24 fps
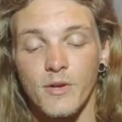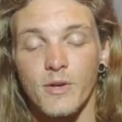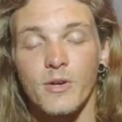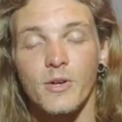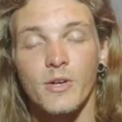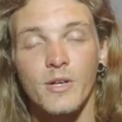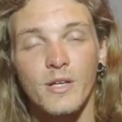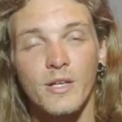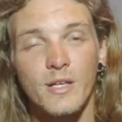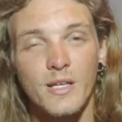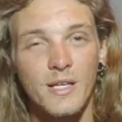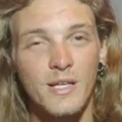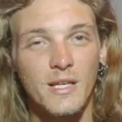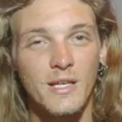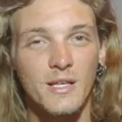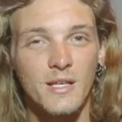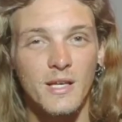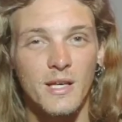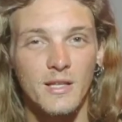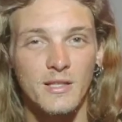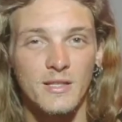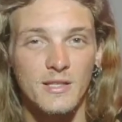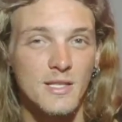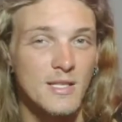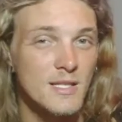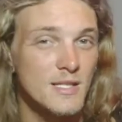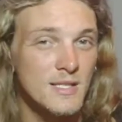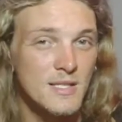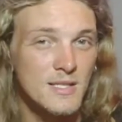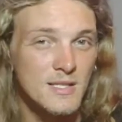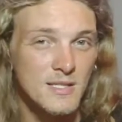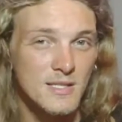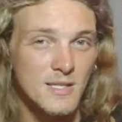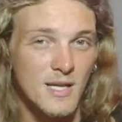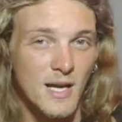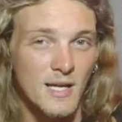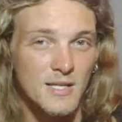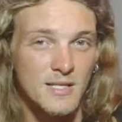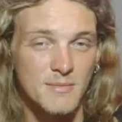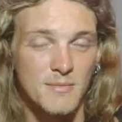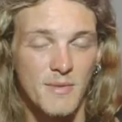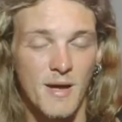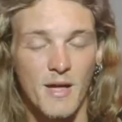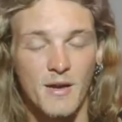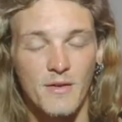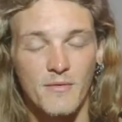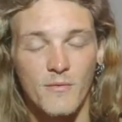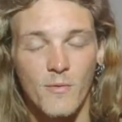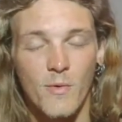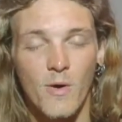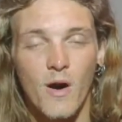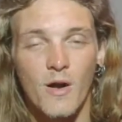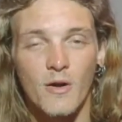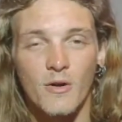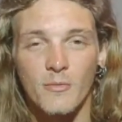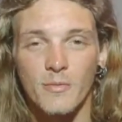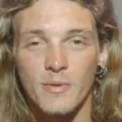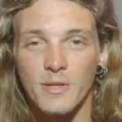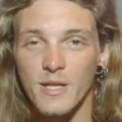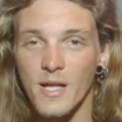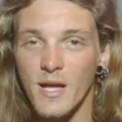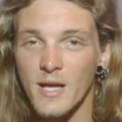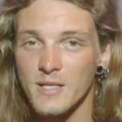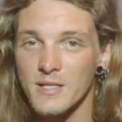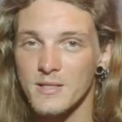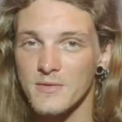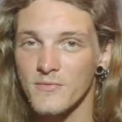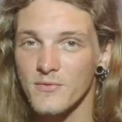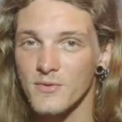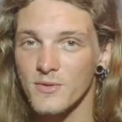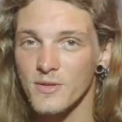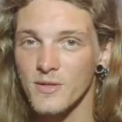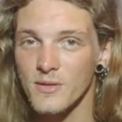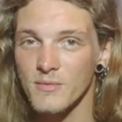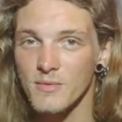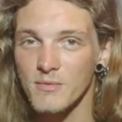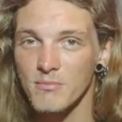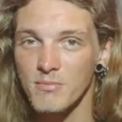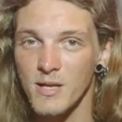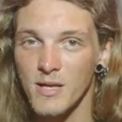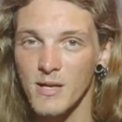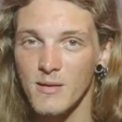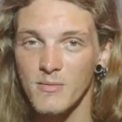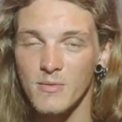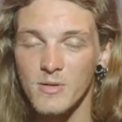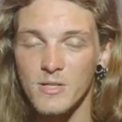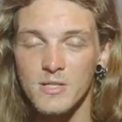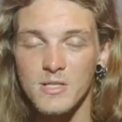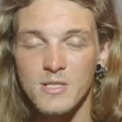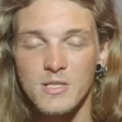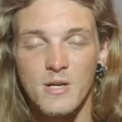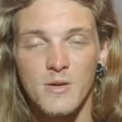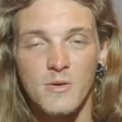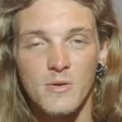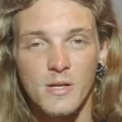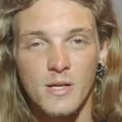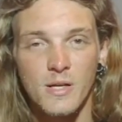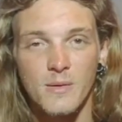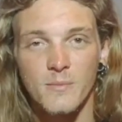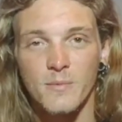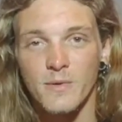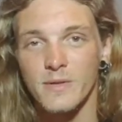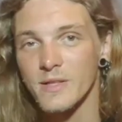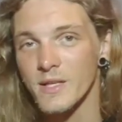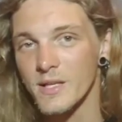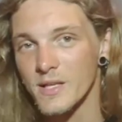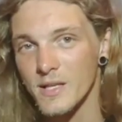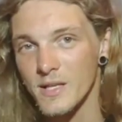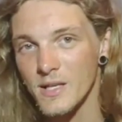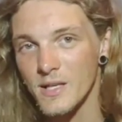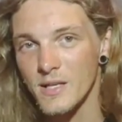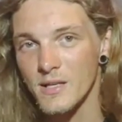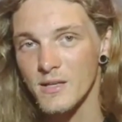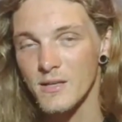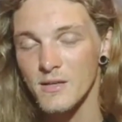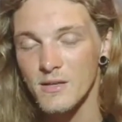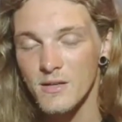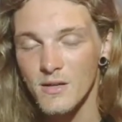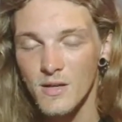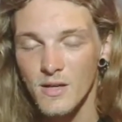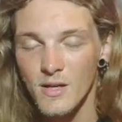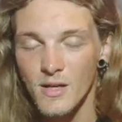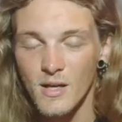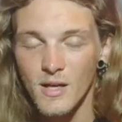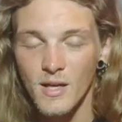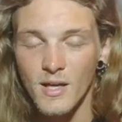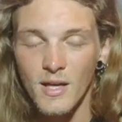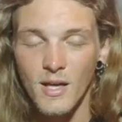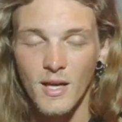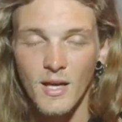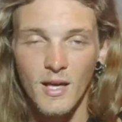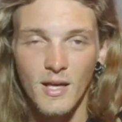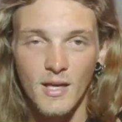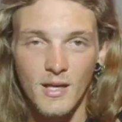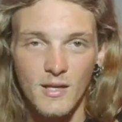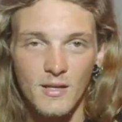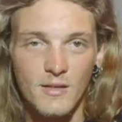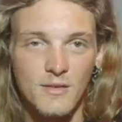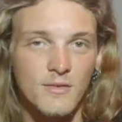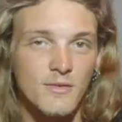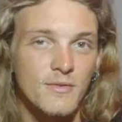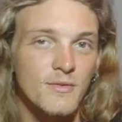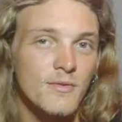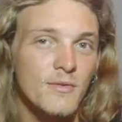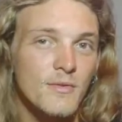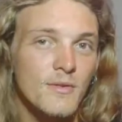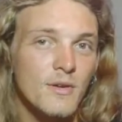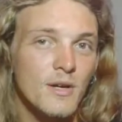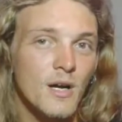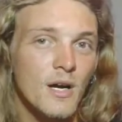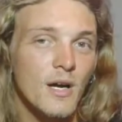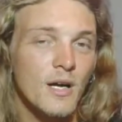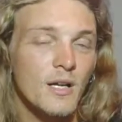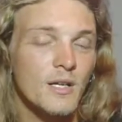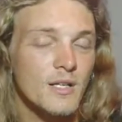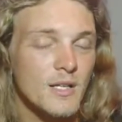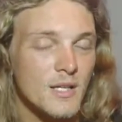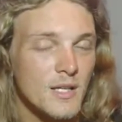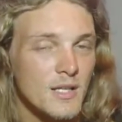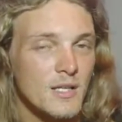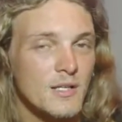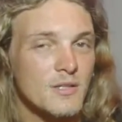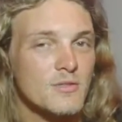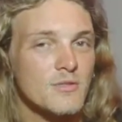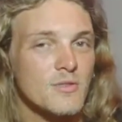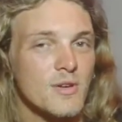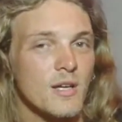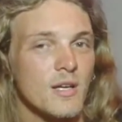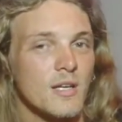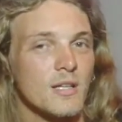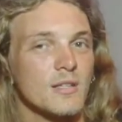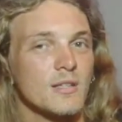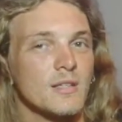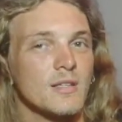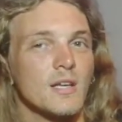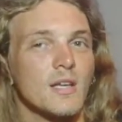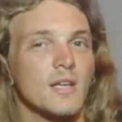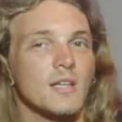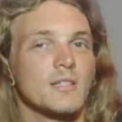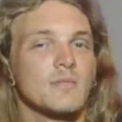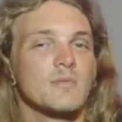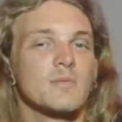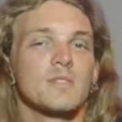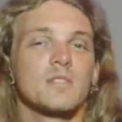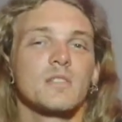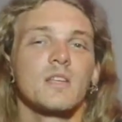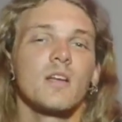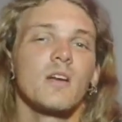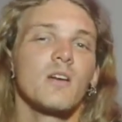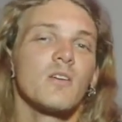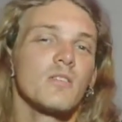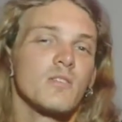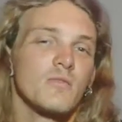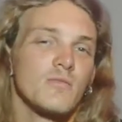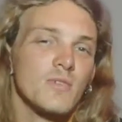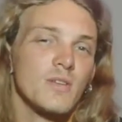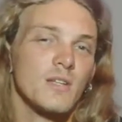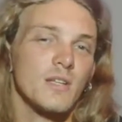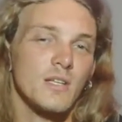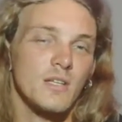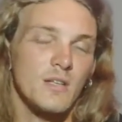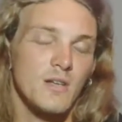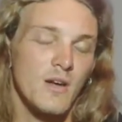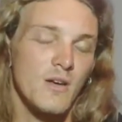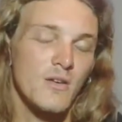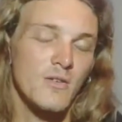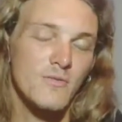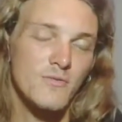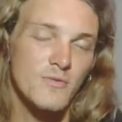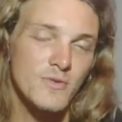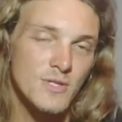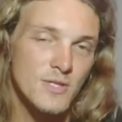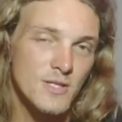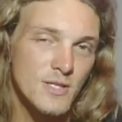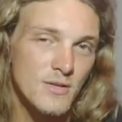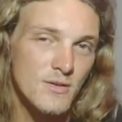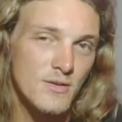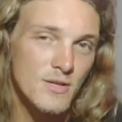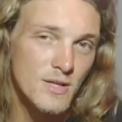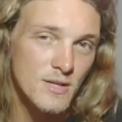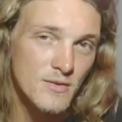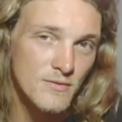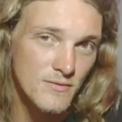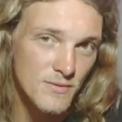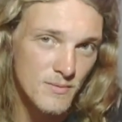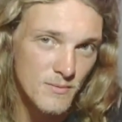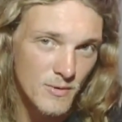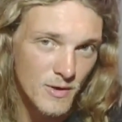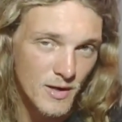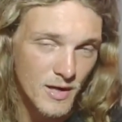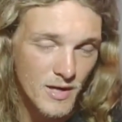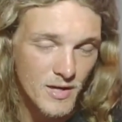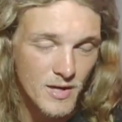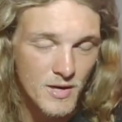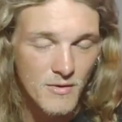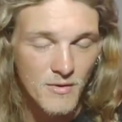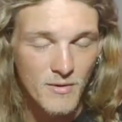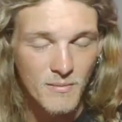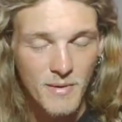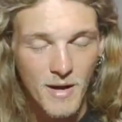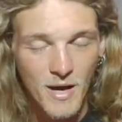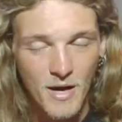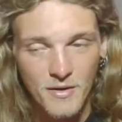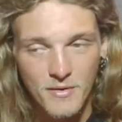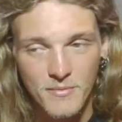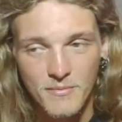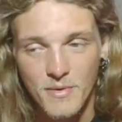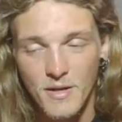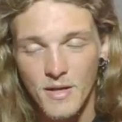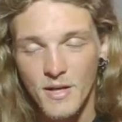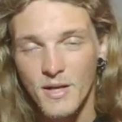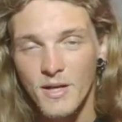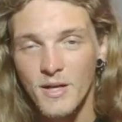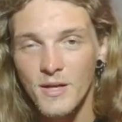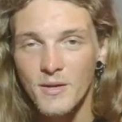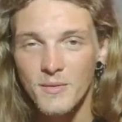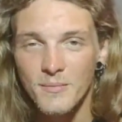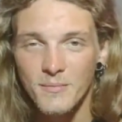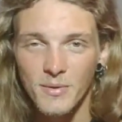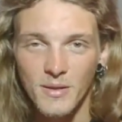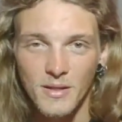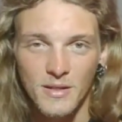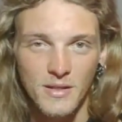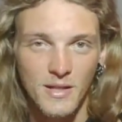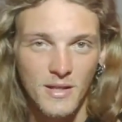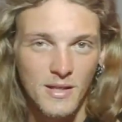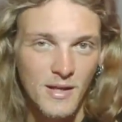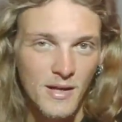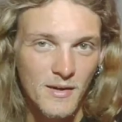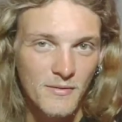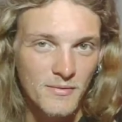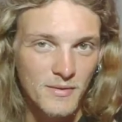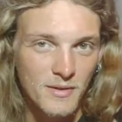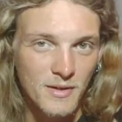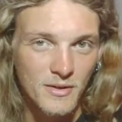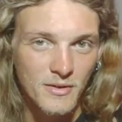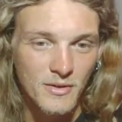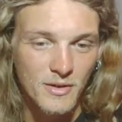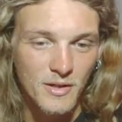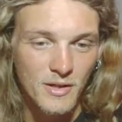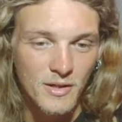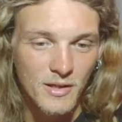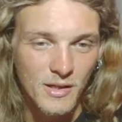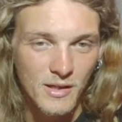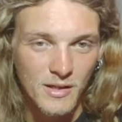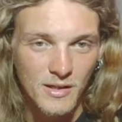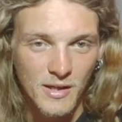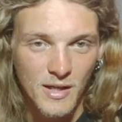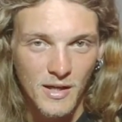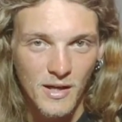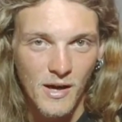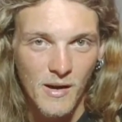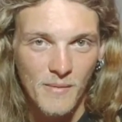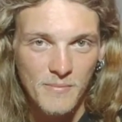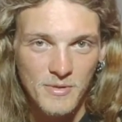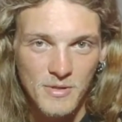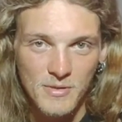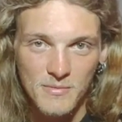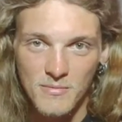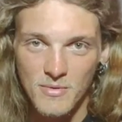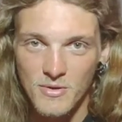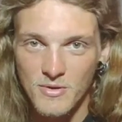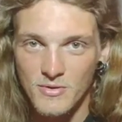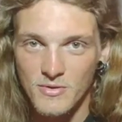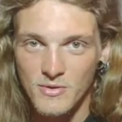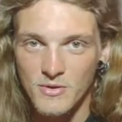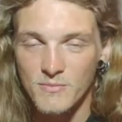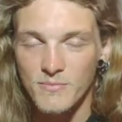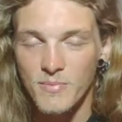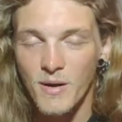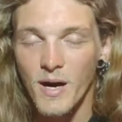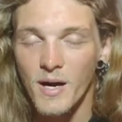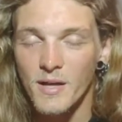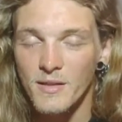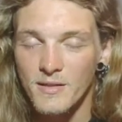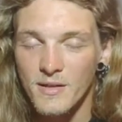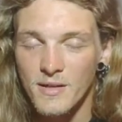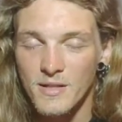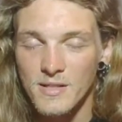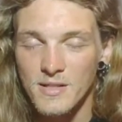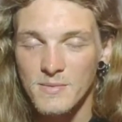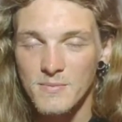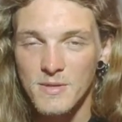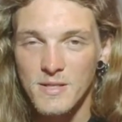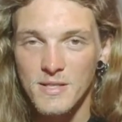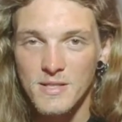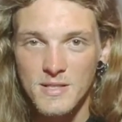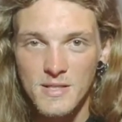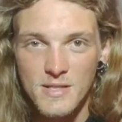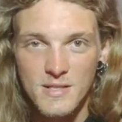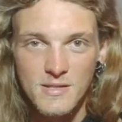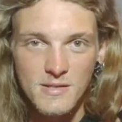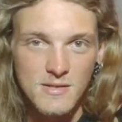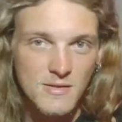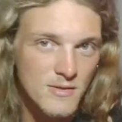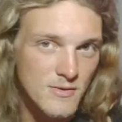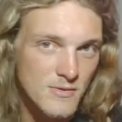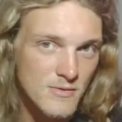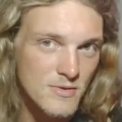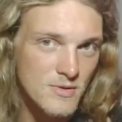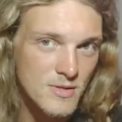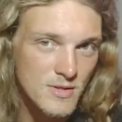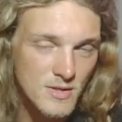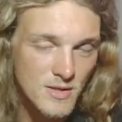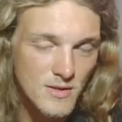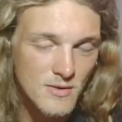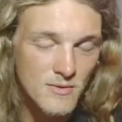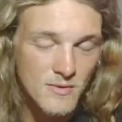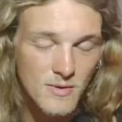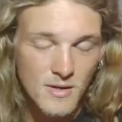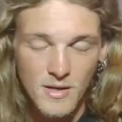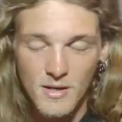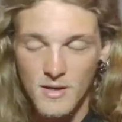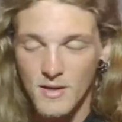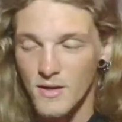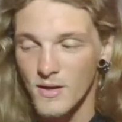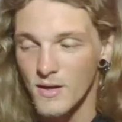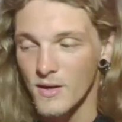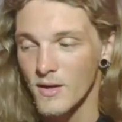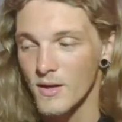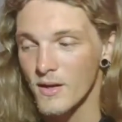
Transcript: They're going to need a decent size amount of water, but that's for them to be able to soak in when they need it, and to get a drink and things, which they aren't really known for soaking from what I know about them, but they definitely are going to need that option. Most your python species do soak.